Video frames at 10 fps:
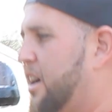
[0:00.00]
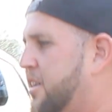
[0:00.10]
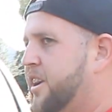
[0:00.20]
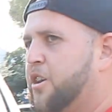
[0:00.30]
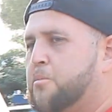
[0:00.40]
out
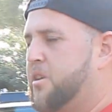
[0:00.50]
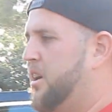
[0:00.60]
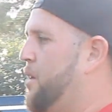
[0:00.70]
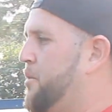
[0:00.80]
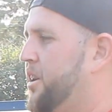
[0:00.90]
here,
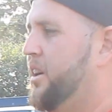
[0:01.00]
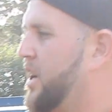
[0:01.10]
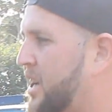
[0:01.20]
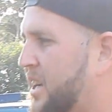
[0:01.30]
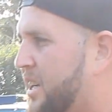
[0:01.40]
but I mean,
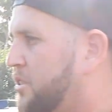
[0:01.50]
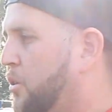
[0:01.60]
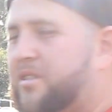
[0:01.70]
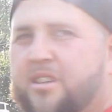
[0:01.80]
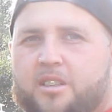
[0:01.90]
it's
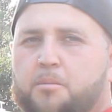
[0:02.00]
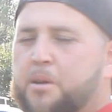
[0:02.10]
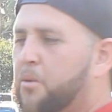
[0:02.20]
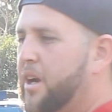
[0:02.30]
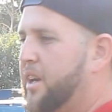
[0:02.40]
always good to
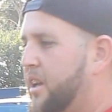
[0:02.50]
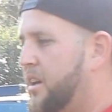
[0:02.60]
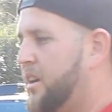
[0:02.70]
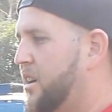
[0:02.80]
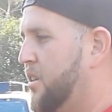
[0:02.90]
be ready
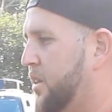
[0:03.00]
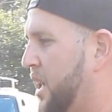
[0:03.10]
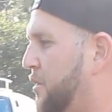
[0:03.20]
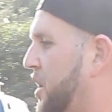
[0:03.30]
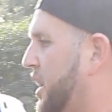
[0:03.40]
with
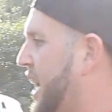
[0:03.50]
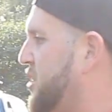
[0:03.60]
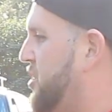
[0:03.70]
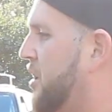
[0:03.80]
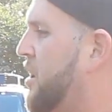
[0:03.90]
every
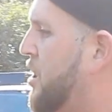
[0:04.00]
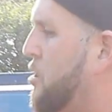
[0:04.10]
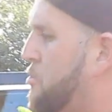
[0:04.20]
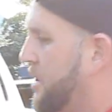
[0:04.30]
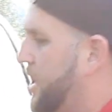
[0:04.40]
occasion.
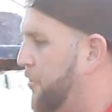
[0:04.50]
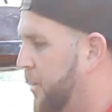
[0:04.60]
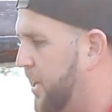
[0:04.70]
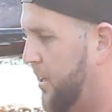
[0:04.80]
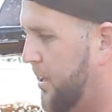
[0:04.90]
But
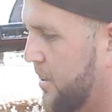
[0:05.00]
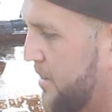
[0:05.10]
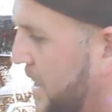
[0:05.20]
definitely, it's